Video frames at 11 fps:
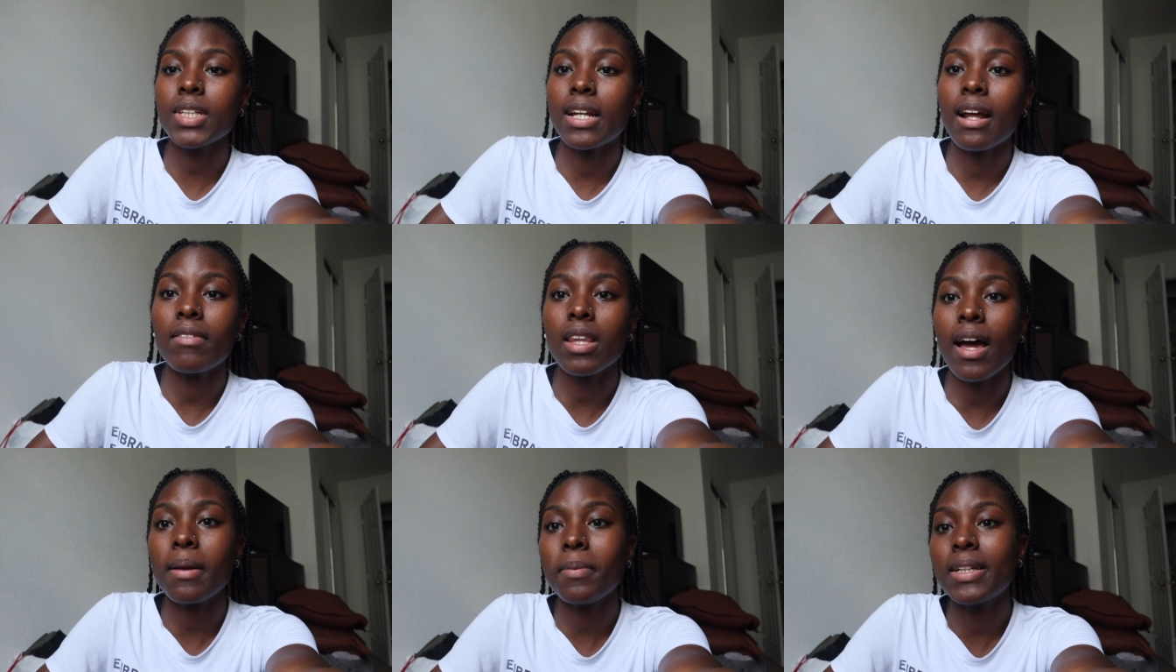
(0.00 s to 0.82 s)
And I have a
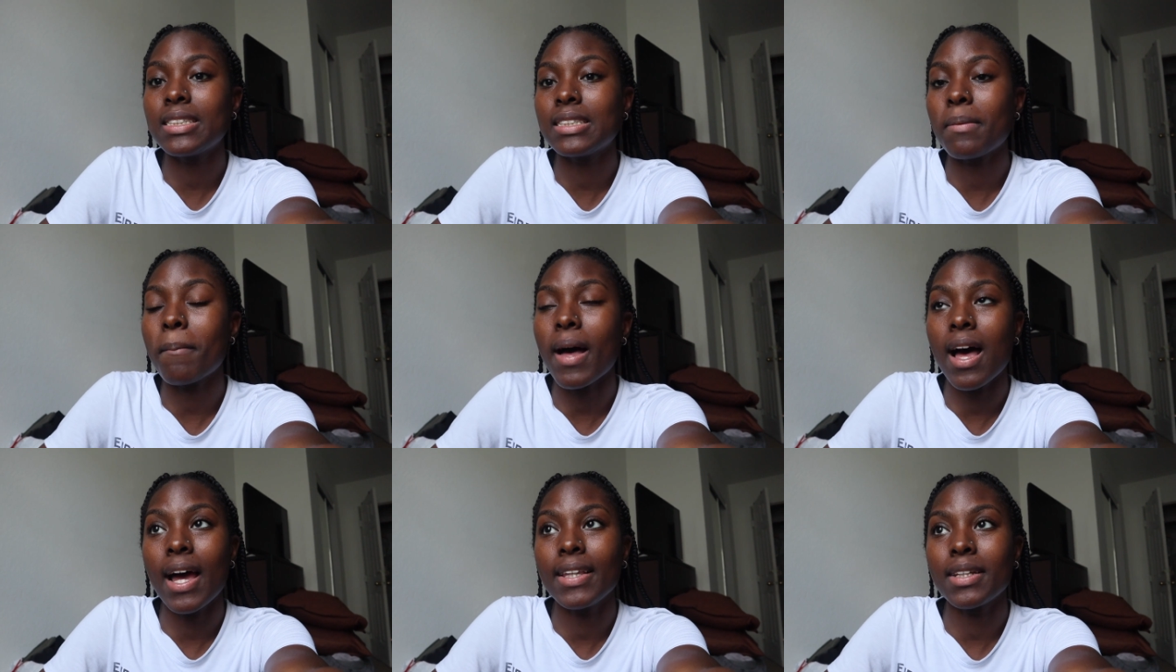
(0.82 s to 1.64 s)
lot of places in
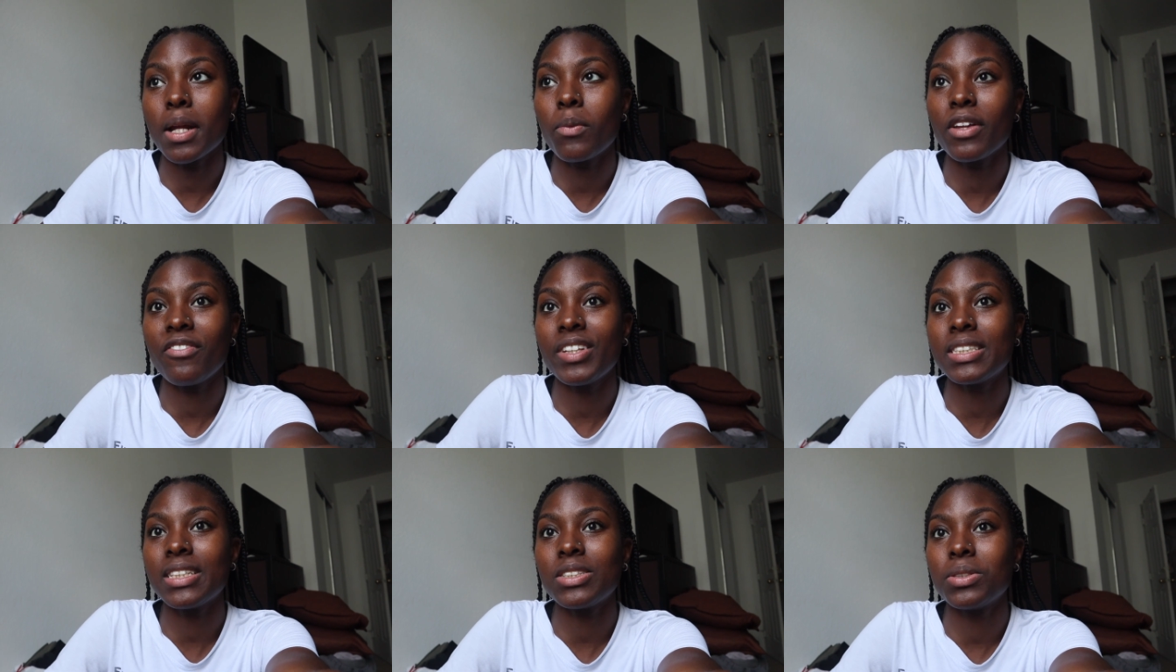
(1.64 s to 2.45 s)
mind that I want to
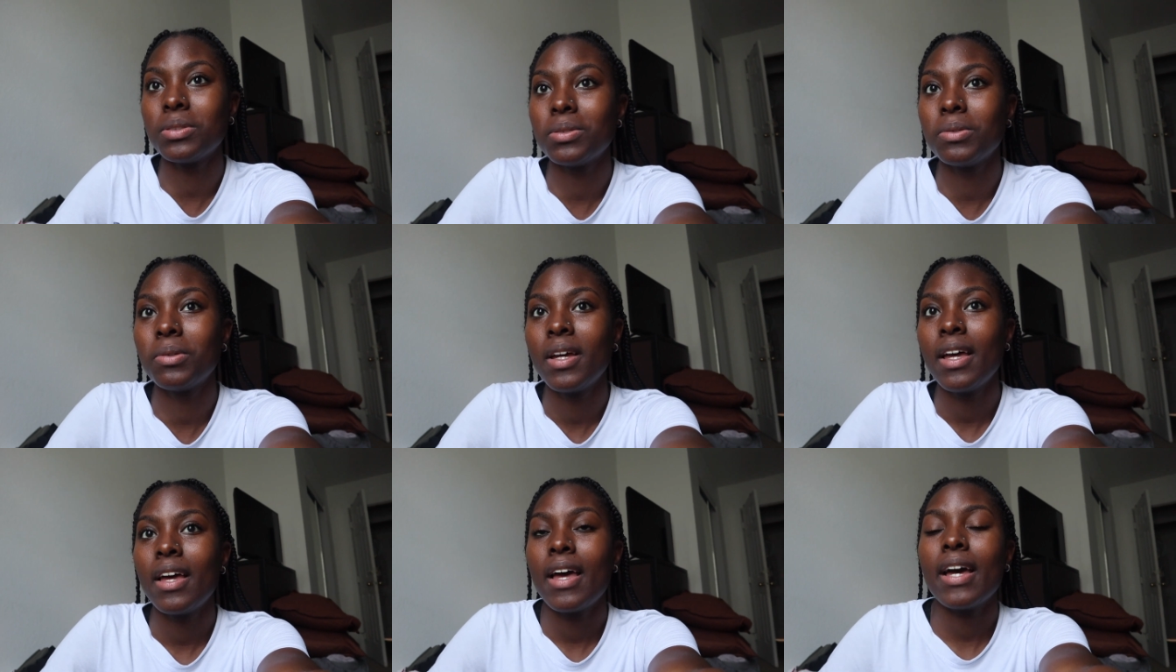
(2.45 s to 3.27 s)
visit too.
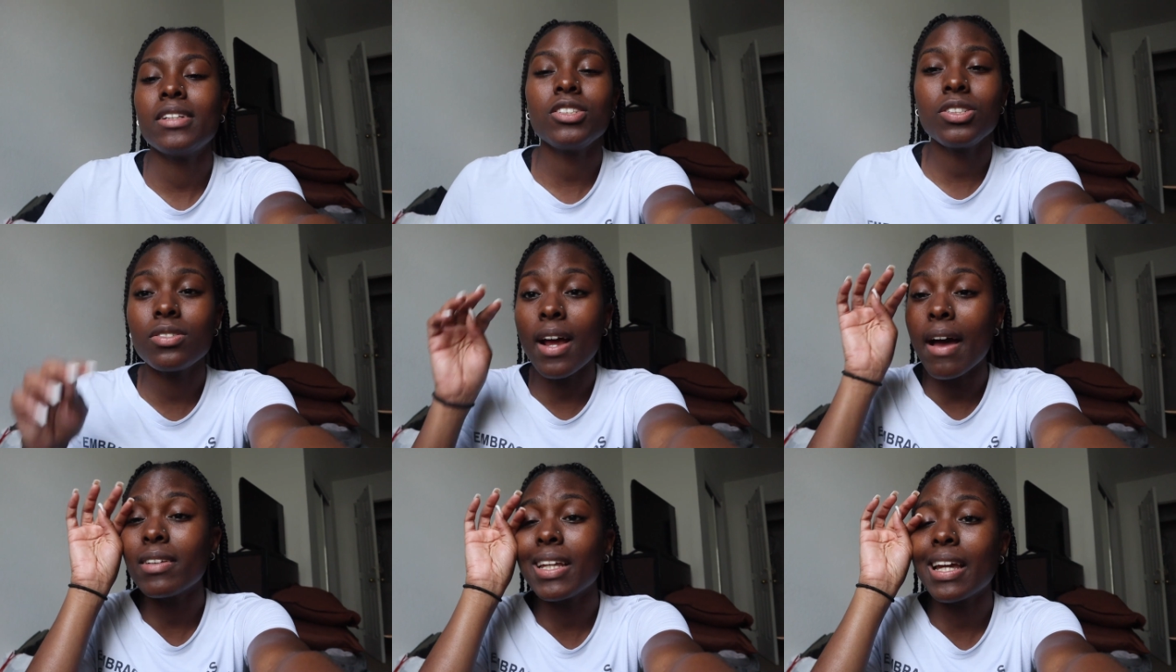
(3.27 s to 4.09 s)
and just
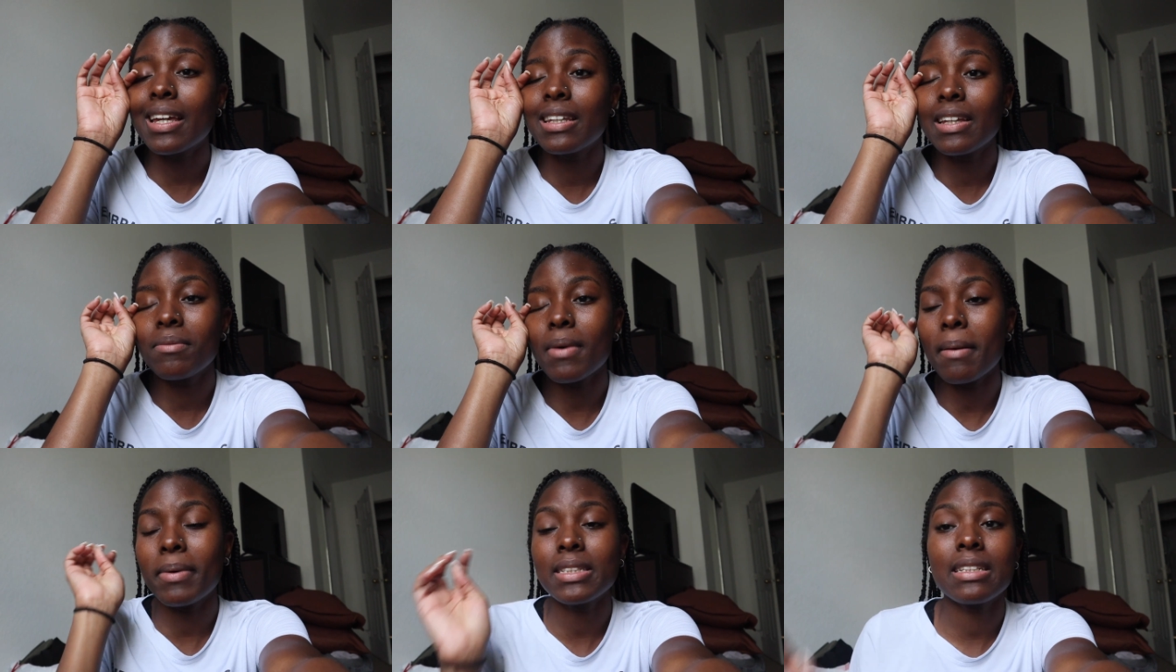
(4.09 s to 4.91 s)
traveling and living
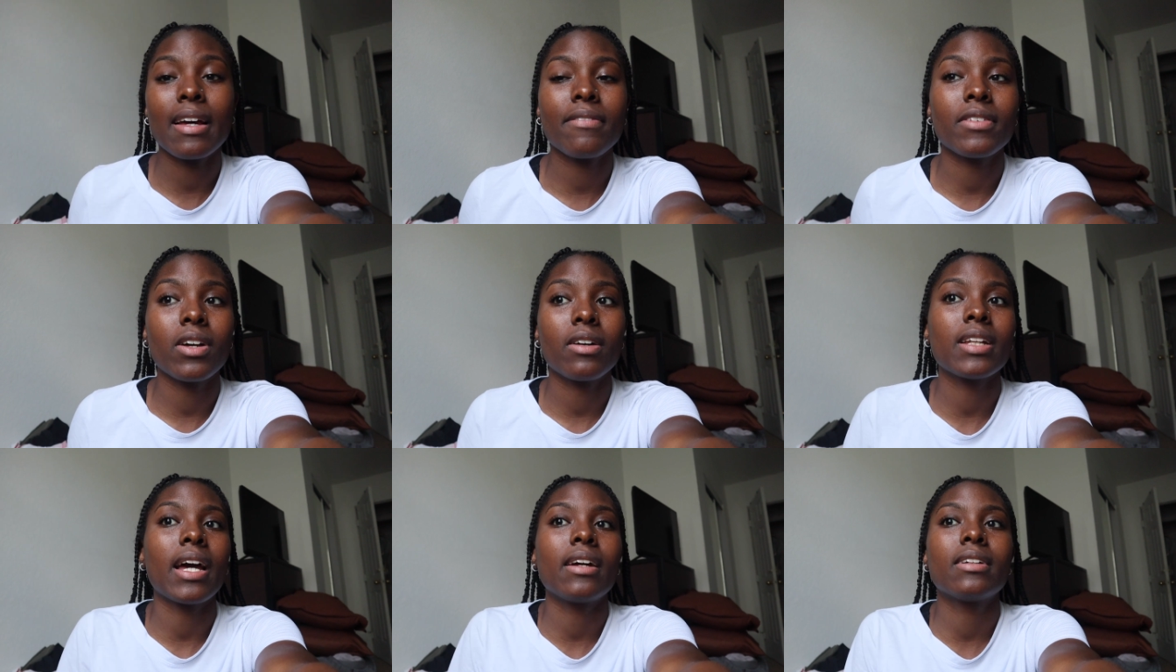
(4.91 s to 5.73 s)
my best life while,
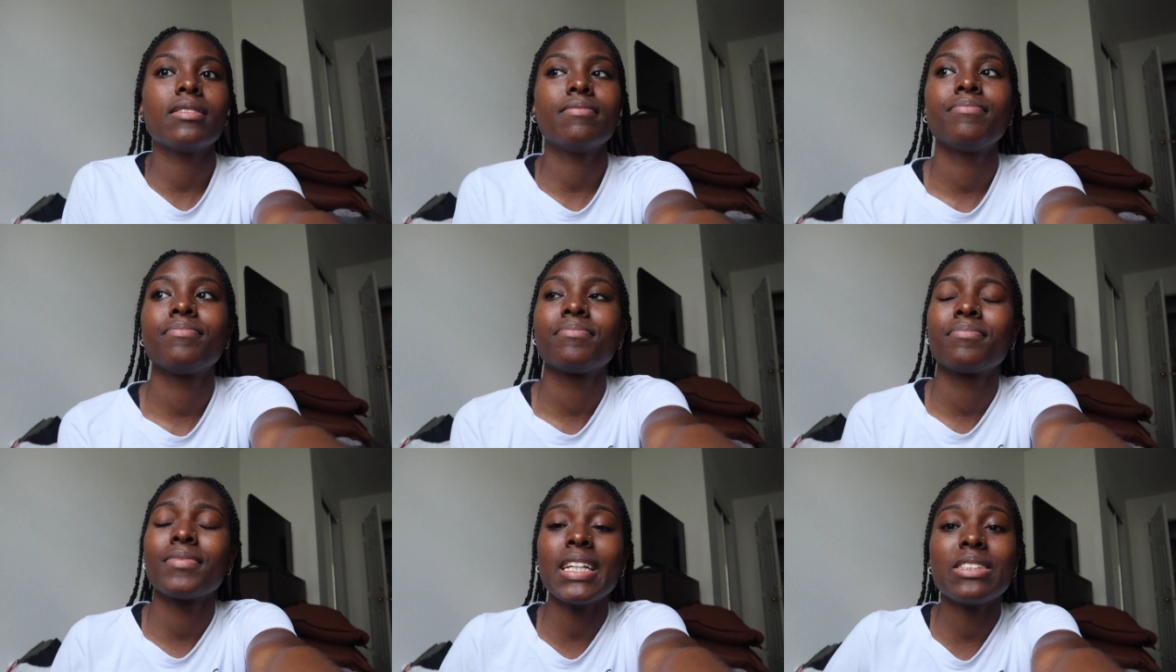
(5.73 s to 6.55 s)
like,
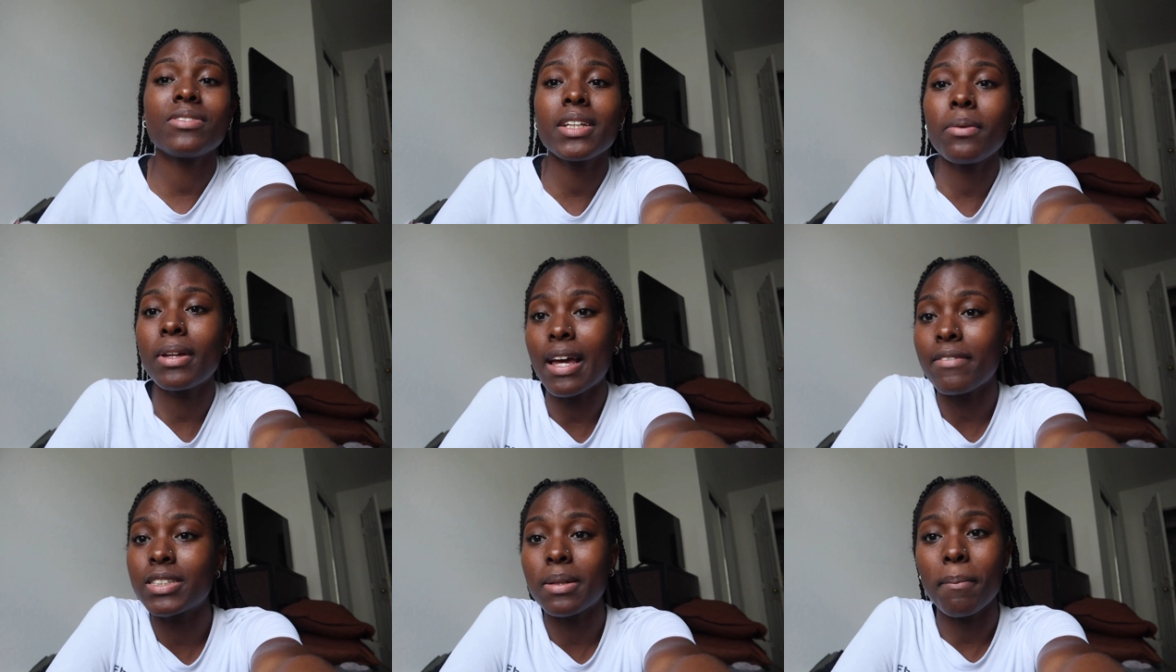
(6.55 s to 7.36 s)
that's really what
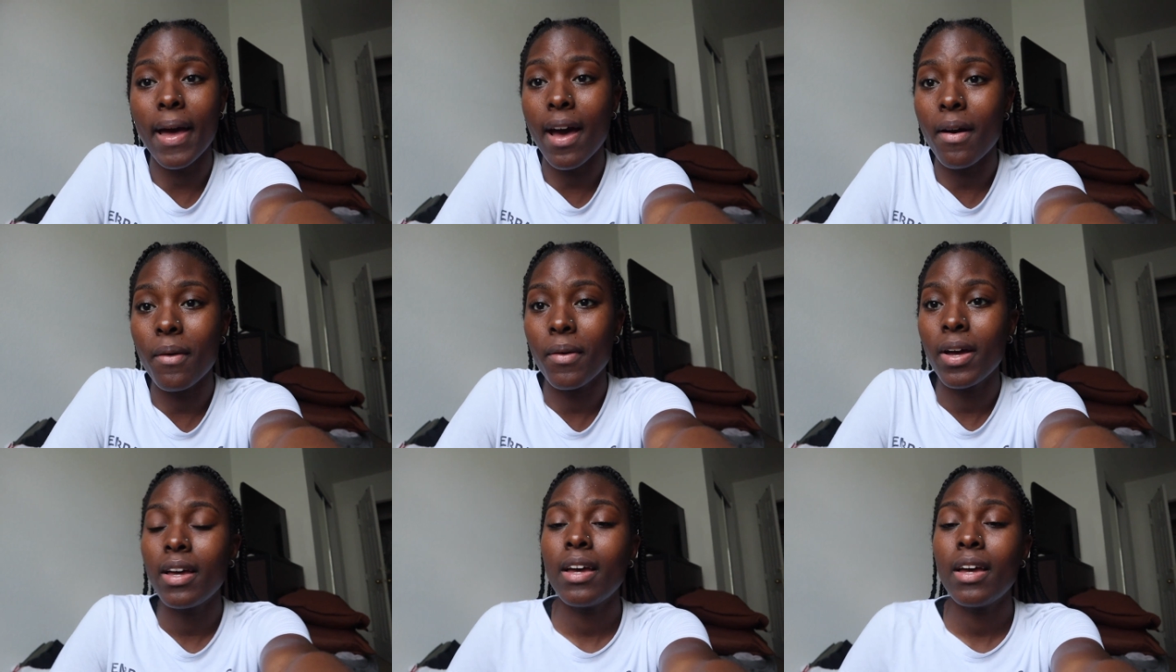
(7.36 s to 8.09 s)
life is about.